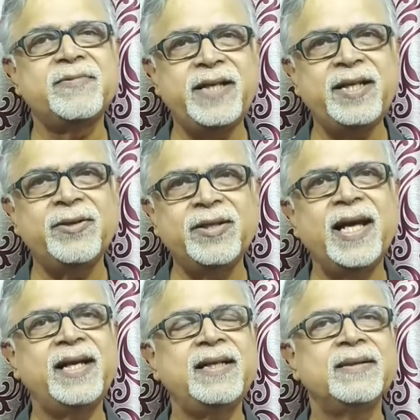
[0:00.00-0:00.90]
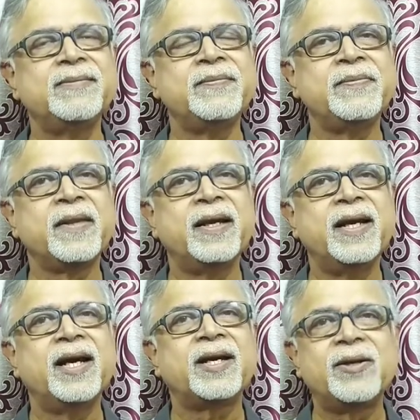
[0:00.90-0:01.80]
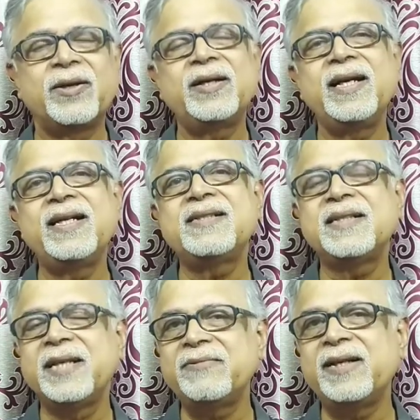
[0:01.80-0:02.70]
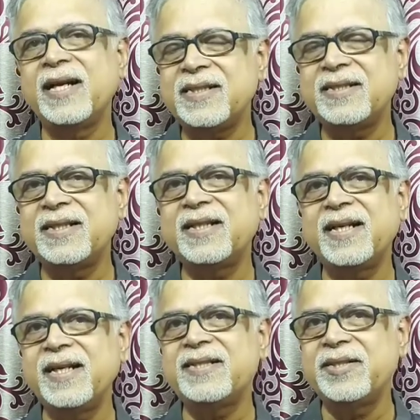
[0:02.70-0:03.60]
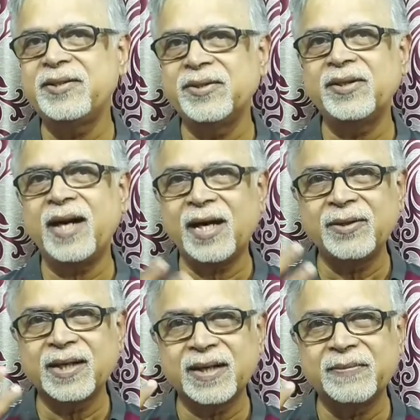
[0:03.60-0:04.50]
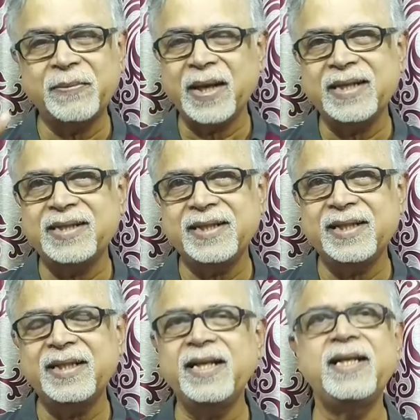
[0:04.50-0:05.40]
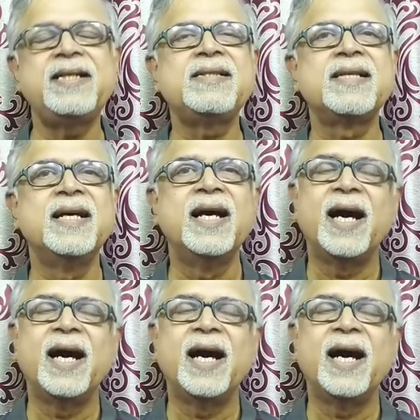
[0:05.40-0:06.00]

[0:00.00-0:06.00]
We know that God has given us the grace to know how compassionate He is,